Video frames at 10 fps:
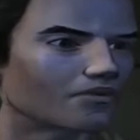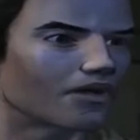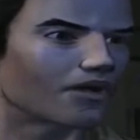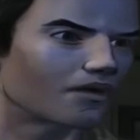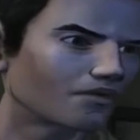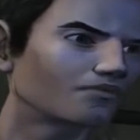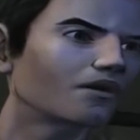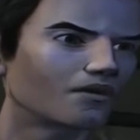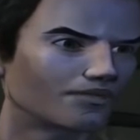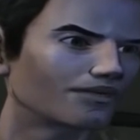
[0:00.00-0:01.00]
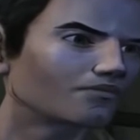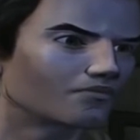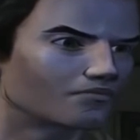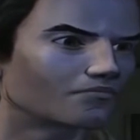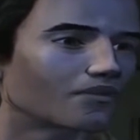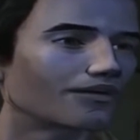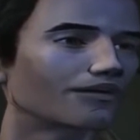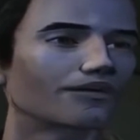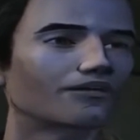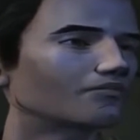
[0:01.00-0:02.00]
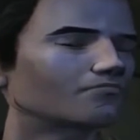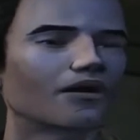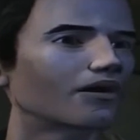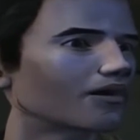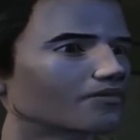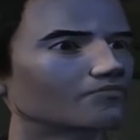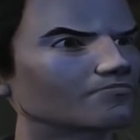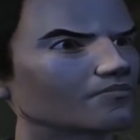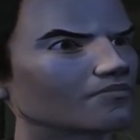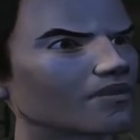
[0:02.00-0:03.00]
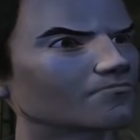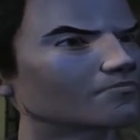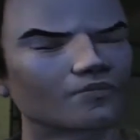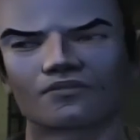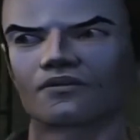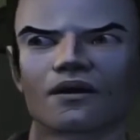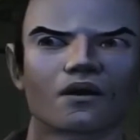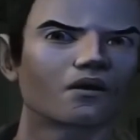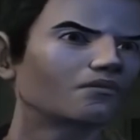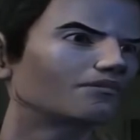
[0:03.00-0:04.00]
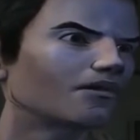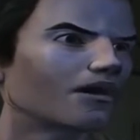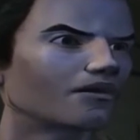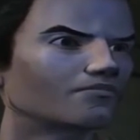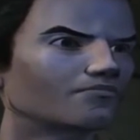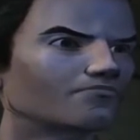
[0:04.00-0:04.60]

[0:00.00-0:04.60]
Dad, I'm serious. Lee, come on. Hershel's gonna get us all killed. There, man.